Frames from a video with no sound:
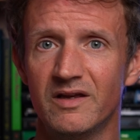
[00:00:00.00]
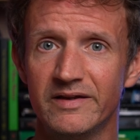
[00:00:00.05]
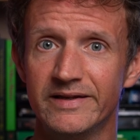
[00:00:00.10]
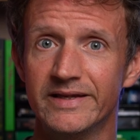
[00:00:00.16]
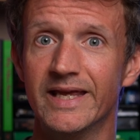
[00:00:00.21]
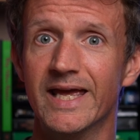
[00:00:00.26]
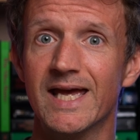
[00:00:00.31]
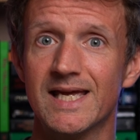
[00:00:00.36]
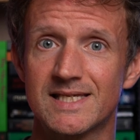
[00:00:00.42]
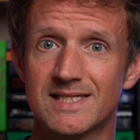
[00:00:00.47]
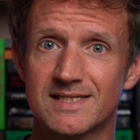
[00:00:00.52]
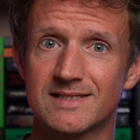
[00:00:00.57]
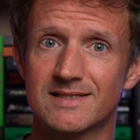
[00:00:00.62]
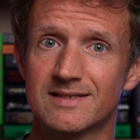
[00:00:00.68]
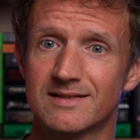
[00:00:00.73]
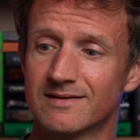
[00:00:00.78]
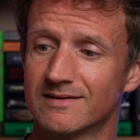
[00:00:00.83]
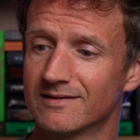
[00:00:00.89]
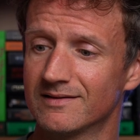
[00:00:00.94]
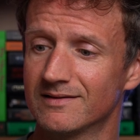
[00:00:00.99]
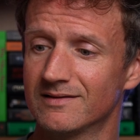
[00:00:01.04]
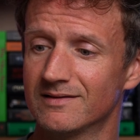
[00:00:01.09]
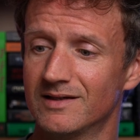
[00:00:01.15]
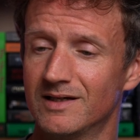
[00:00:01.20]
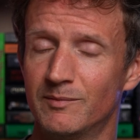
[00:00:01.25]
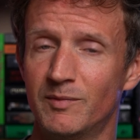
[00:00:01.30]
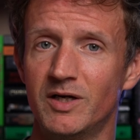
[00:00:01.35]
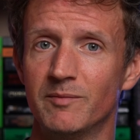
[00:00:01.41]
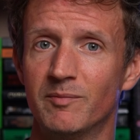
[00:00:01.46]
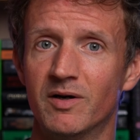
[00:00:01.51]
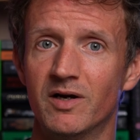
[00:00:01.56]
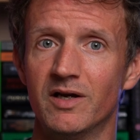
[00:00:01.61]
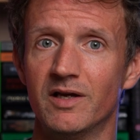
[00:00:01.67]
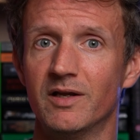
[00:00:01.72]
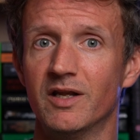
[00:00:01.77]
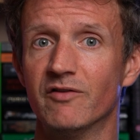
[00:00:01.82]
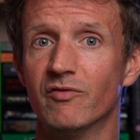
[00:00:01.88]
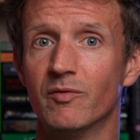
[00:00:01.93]
Yes, I might buy
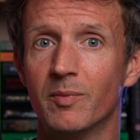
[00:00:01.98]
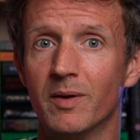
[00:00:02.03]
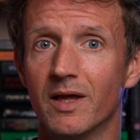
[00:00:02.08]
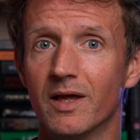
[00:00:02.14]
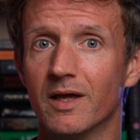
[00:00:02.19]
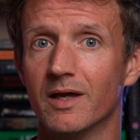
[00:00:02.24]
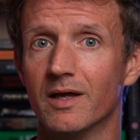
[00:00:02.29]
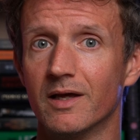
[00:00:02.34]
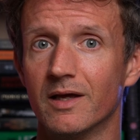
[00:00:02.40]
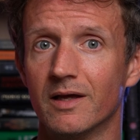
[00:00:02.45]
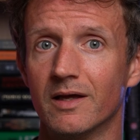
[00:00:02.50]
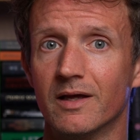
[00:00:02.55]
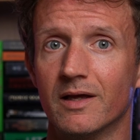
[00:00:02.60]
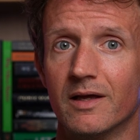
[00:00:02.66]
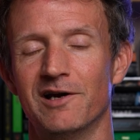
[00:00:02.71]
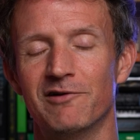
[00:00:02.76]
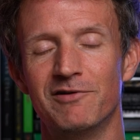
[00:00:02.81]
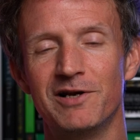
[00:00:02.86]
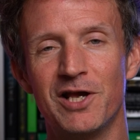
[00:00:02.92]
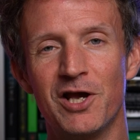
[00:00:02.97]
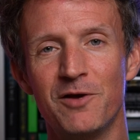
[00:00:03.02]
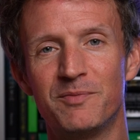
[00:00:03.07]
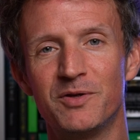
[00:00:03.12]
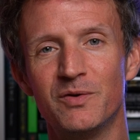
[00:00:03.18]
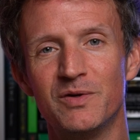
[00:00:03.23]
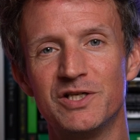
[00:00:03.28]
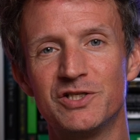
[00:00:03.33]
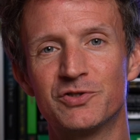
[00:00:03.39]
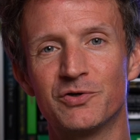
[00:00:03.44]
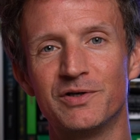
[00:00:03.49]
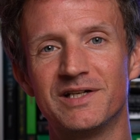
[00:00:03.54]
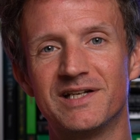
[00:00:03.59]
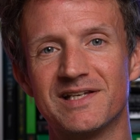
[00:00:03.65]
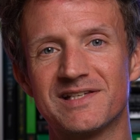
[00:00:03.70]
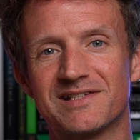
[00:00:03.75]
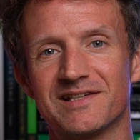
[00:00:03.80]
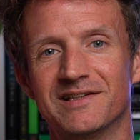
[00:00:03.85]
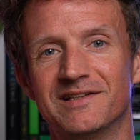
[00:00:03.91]
another pair. I really hope you enjoyed
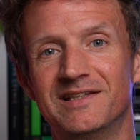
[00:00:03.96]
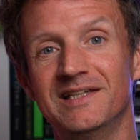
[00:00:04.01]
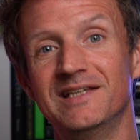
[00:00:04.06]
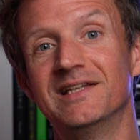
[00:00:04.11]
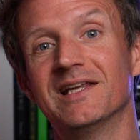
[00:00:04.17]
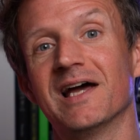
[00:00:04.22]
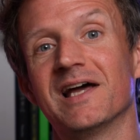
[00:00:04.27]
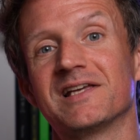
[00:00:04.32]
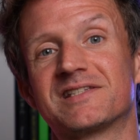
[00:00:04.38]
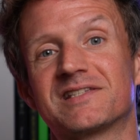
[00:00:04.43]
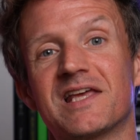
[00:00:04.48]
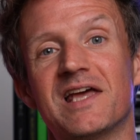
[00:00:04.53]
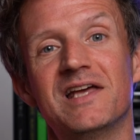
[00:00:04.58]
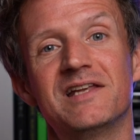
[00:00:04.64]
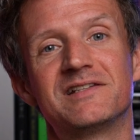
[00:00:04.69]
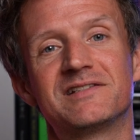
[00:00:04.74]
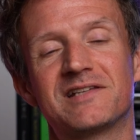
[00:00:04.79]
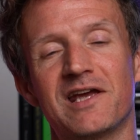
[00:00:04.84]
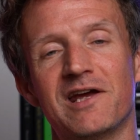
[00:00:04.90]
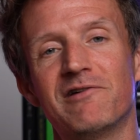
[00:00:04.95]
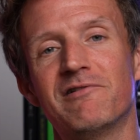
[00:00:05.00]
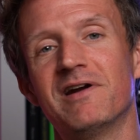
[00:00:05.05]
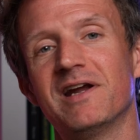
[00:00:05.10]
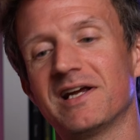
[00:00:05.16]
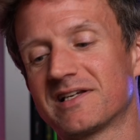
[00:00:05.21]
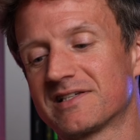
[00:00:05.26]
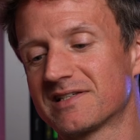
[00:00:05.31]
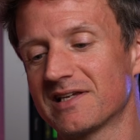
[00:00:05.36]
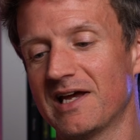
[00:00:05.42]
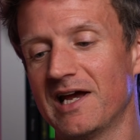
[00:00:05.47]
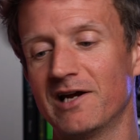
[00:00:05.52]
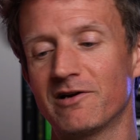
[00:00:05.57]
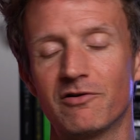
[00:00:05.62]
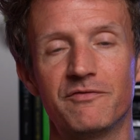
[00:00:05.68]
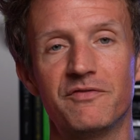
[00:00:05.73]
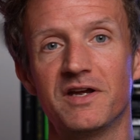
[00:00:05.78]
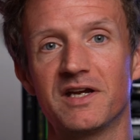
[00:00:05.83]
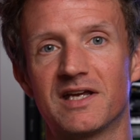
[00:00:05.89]
this Adidas Terrex
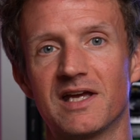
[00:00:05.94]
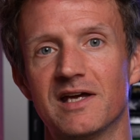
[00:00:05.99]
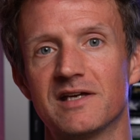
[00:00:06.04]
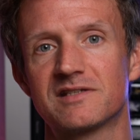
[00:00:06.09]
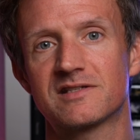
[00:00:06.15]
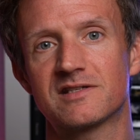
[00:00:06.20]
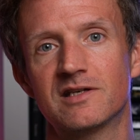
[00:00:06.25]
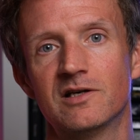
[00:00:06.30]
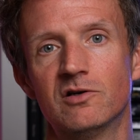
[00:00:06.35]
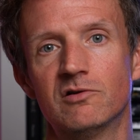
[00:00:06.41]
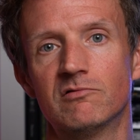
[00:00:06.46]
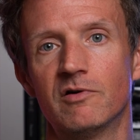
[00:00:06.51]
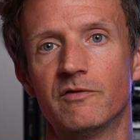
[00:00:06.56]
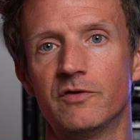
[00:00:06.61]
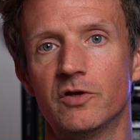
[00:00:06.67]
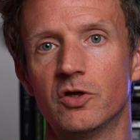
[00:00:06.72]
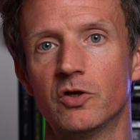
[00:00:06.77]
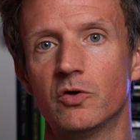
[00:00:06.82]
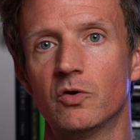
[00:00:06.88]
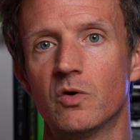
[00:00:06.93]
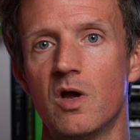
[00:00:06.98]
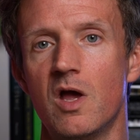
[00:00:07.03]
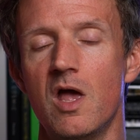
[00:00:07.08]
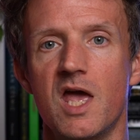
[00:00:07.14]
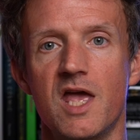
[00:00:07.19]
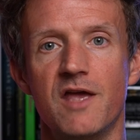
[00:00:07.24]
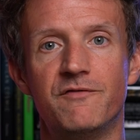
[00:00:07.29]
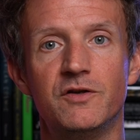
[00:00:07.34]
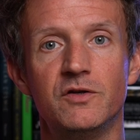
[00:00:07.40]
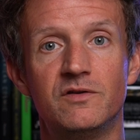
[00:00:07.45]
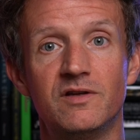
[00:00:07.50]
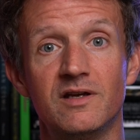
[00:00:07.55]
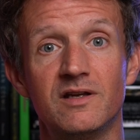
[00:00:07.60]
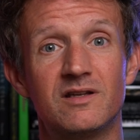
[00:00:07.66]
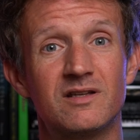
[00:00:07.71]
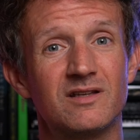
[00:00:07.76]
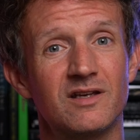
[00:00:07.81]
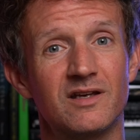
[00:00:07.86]
Agravic SL review. If you
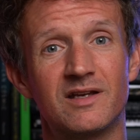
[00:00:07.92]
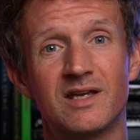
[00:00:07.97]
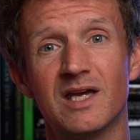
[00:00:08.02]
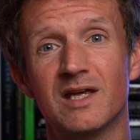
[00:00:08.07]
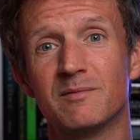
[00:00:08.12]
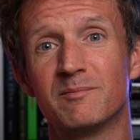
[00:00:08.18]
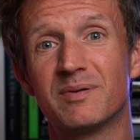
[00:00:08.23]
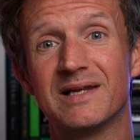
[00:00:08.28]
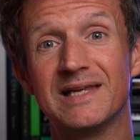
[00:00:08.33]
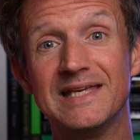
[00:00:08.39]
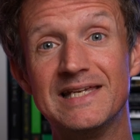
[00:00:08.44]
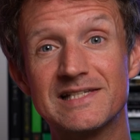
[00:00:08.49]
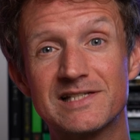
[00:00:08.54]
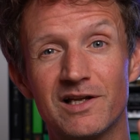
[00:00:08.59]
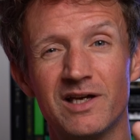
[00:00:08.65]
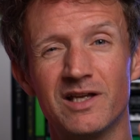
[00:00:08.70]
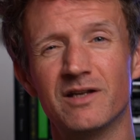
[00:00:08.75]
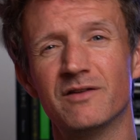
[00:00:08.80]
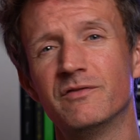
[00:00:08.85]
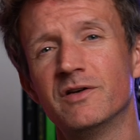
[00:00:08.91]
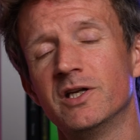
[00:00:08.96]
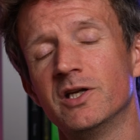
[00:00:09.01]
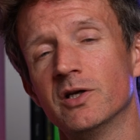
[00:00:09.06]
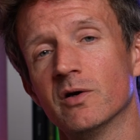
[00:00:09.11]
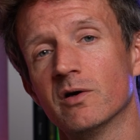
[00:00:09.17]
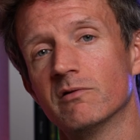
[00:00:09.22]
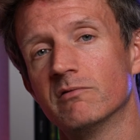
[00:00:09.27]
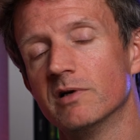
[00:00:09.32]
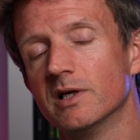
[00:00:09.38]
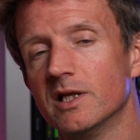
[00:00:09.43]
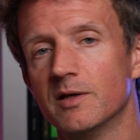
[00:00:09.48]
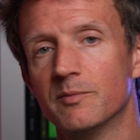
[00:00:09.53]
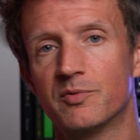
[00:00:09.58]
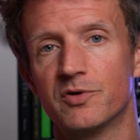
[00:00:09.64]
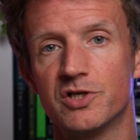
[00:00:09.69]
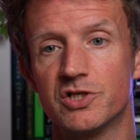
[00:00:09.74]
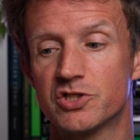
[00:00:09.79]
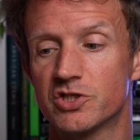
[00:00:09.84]
did, again, please like the video, I really
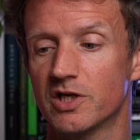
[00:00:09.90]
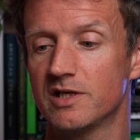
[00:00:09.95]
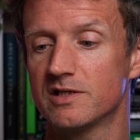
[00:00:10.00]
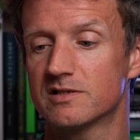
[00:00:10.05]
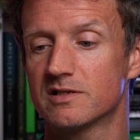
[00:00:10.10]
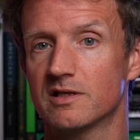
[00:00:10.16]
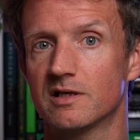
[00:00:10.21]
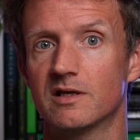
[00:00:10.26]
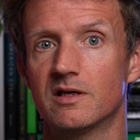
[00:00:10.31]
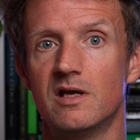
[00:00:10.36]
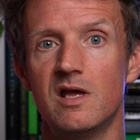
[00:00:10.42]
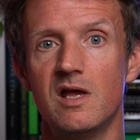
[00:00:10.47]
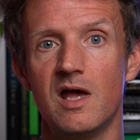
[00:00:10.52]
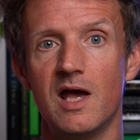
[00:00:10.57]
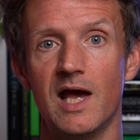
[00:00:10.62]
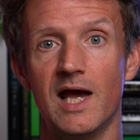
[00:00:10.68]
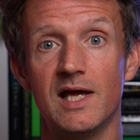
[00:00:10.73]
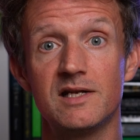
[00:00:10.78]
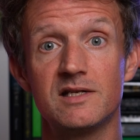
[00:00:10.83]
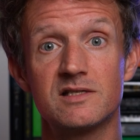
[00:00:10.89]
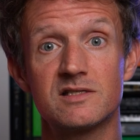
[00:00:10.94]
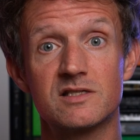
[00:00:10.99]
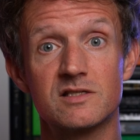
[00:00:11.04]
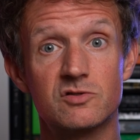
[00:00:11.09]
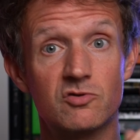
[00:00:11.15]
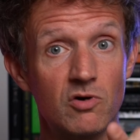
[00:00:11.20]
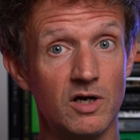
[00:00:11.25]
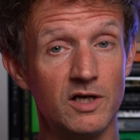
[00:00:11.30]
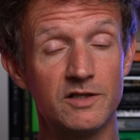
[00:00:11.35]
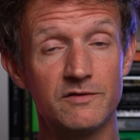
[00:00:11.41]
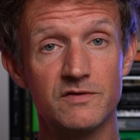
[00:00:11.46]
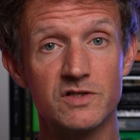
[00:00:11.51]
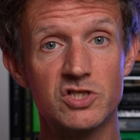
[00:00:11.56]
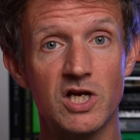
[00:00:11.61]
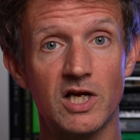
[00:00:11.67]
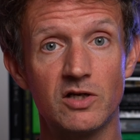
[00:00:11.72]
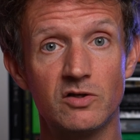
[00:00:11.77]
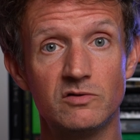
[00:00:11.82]
appreciate it. And subscribe to the
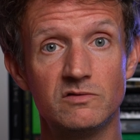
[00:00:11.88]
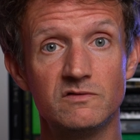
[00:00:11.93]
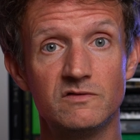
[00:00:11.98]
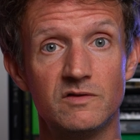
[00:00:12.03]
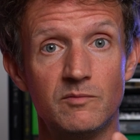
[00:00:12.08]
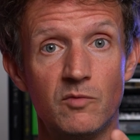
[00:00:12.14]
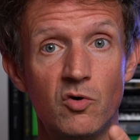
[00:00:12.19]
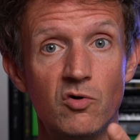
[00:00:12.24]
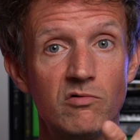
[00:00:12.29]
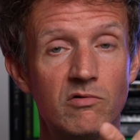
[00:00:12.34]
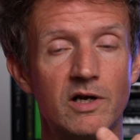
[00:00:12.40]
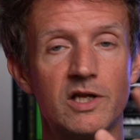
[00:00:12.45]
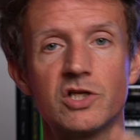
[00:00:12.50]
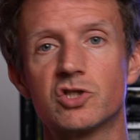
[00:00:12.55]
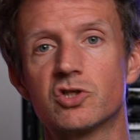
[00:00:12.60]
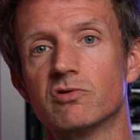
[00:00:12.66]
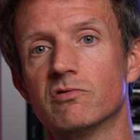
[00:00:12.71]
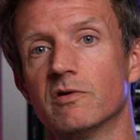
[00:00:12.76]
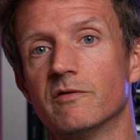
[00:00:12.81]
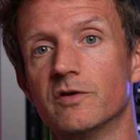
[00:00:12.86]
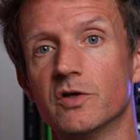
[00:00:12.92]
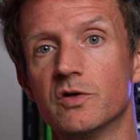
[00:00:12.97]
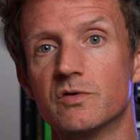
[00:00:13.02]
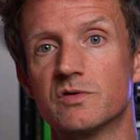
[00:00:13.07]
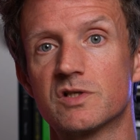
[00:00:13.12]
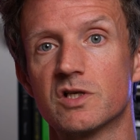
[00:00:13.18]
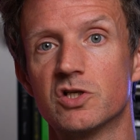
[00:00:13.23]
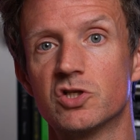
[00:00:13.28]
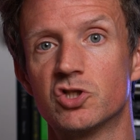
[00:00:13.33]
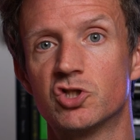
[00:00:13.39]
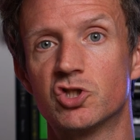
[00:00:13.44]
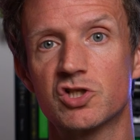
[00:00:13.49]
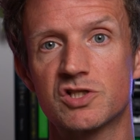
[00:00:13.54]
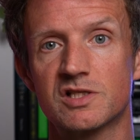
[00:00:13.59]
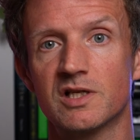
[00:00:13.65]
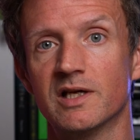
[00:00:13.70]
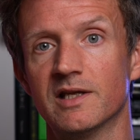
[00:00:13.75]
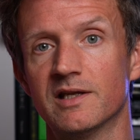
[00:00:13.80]
channel for more running shoe reviews
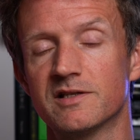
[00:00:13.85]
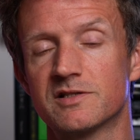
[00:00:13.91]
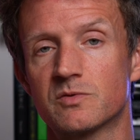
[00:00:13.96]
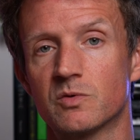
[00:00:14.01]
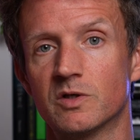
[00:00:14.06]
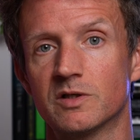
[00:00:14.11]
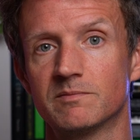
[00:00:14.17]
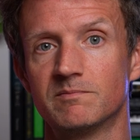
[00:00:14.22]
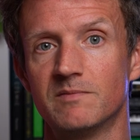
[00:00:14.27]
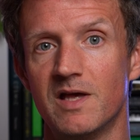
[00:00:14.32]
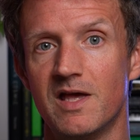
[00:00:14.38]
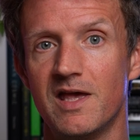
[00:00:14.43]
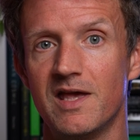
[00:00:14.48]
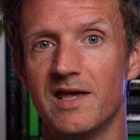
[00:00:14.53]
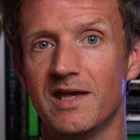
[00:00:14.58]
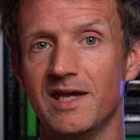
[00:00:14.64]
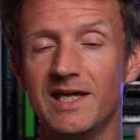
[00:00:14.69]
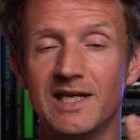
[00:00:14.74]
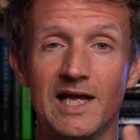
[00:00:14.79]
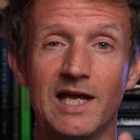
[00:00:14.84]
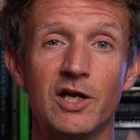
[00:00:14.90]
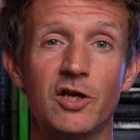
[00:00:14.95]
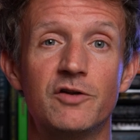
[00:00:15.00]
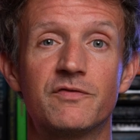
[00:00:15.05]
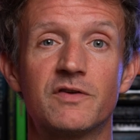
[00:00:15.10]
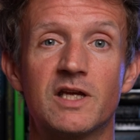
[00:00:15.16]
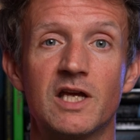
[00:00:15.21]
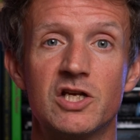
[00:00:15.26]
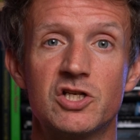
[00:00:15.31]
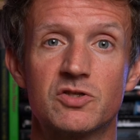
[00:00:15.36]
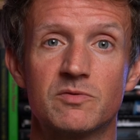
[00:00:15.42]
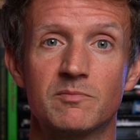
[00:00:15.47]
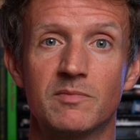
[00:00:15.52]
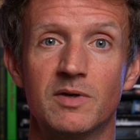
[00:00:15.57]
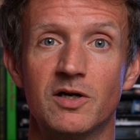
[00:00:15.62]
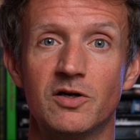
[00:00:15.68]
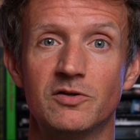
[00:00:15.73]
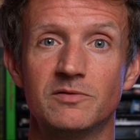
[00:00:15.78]
just like this one. Hit that
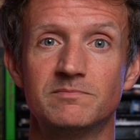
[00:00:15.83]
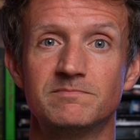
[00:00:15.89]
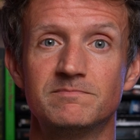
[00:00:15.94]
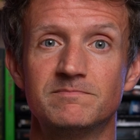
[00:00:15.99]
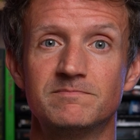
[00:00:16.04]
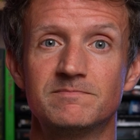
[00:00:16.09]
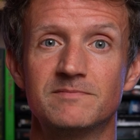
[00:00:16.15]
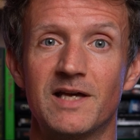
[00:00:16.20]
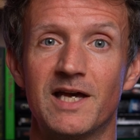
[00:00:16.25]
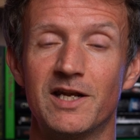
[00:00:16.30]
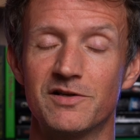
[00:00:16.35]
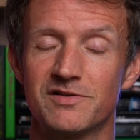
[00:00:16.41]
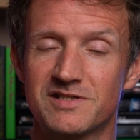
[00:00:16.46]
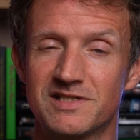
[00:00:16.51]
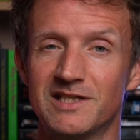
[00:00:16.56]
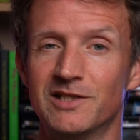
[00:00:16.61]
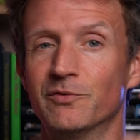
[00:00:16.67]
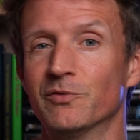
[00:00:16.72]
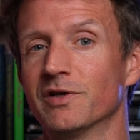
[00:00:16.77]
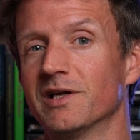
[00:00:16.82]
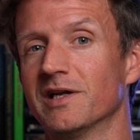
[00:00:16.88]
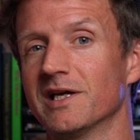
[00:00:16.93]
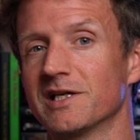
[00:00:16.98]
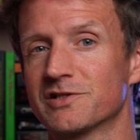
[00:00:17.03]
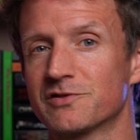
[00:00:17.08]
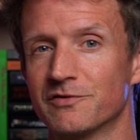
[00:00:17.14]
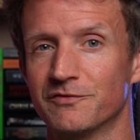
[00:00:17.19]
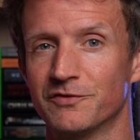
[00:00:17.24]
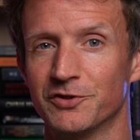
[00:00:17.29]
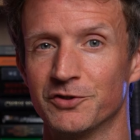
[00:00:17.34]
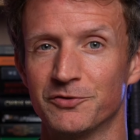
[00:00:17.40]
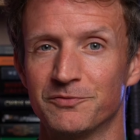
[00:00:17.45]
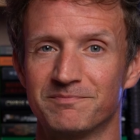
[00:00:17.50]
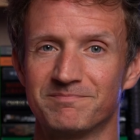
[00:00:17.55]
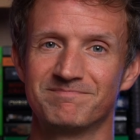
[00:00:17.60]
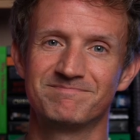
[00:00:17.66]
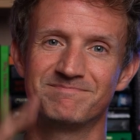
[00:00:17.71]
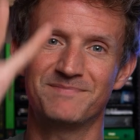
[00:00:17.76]
notification bell, and I'll see you on the next review.
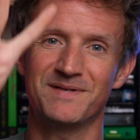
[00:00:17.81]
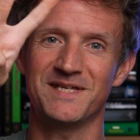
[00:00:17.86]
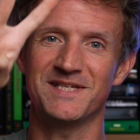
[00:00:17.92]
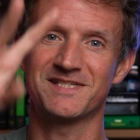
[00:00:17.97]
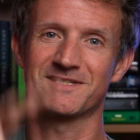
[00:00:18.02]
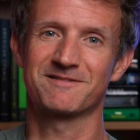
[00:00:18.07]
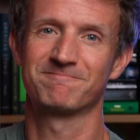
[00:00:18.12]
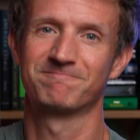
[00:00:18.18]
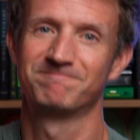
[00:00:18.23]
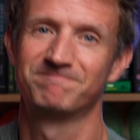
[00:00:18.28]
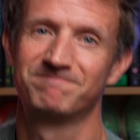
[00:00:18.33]
Peace.